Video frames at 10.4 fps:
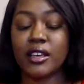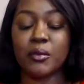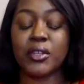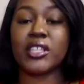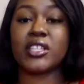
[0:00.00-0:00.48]

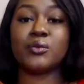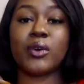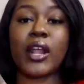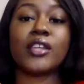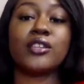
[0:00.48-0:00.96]
But this is
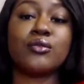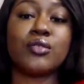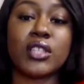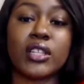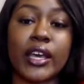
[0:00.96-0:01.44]
what I use
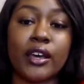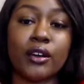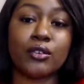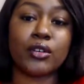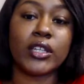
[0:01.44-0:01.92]
to lay
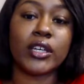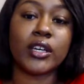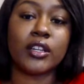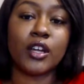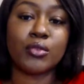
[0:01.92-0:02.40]
acrylic, a
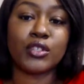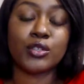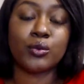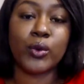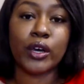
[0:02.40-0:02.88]
number
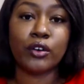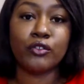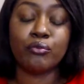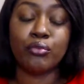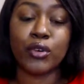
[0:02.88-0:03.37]

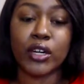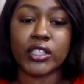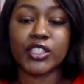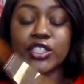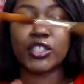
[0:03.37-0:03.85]
12
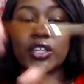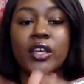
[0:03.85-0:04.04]
brush.